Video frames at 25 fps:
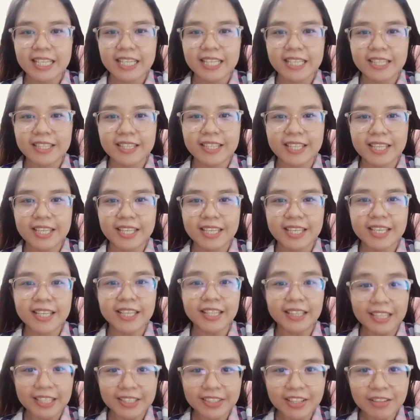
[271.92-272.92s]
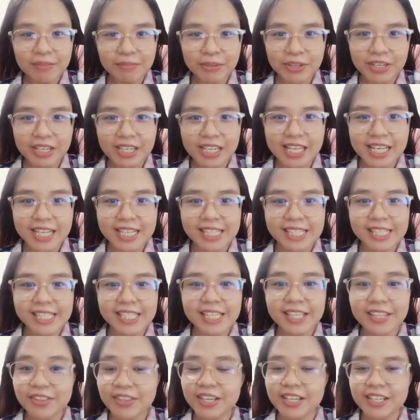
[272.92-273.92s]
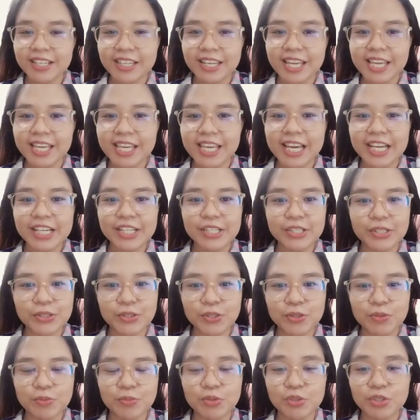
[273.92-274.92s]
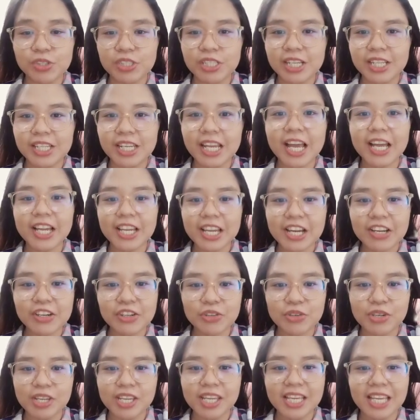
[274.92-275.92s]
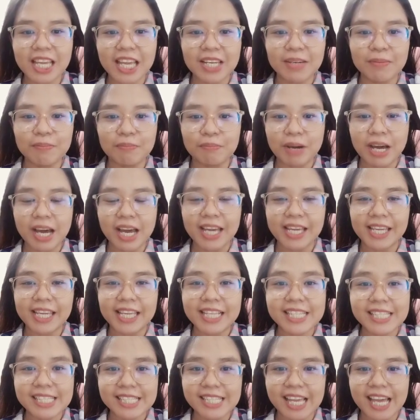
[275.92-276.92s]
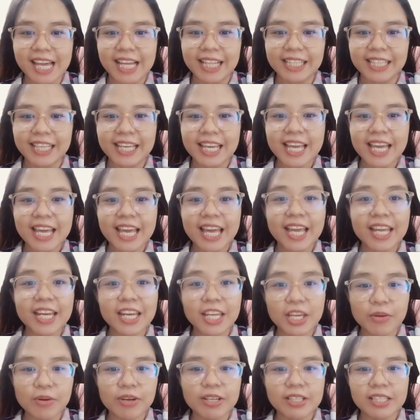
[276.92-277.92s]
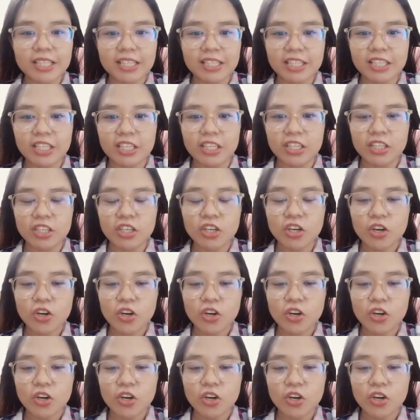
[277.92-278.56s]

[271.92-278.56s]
The Little Merles technique assumes that a country can buy and sell any quantity